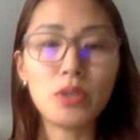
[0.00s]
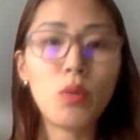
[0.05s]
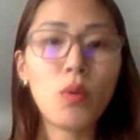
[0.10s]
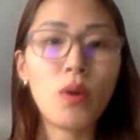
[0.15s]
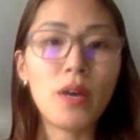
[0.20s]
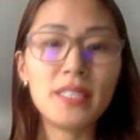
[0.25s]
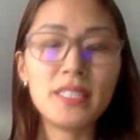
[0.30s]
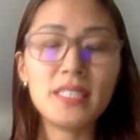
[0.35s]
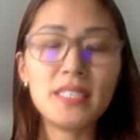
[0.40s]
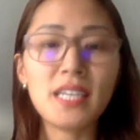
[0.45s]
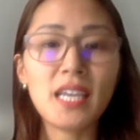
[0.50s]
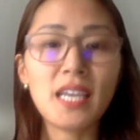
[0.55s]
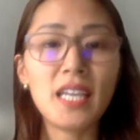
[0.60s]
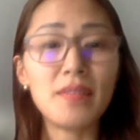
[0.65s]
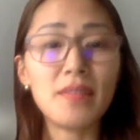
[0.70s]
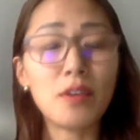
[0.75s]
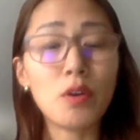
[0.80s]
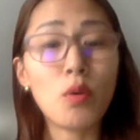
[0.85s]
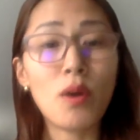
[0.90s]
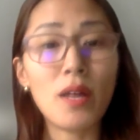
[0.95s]
quantitative,
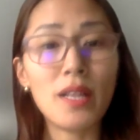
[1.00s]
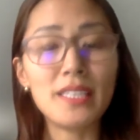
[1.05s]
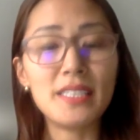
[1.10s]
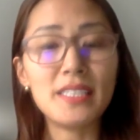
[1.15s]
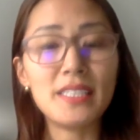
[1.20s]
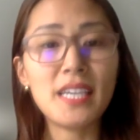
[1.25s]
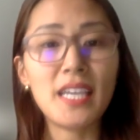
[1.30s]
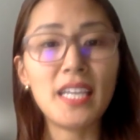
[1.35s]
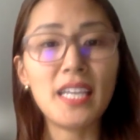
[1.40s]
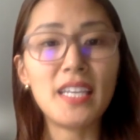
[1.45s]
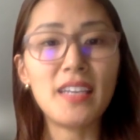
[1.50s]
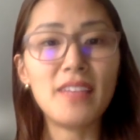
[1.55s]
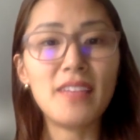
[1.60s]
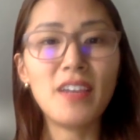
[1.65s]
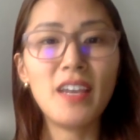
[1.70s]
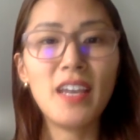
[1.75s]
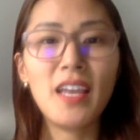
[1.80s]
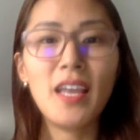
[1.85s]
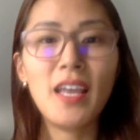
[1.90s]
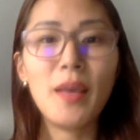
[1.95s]
qualitative
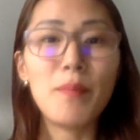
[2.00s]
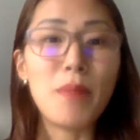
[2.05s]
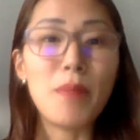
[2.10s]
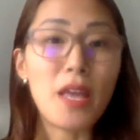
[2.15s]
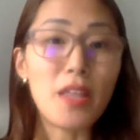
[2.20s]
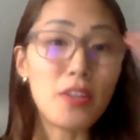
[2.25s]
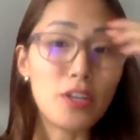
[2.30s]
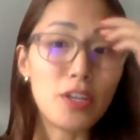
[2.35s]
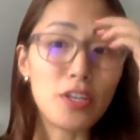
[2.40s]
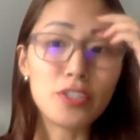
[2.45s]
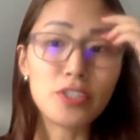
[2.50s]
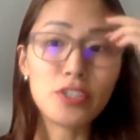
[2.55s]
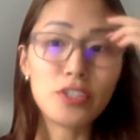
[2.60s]
manner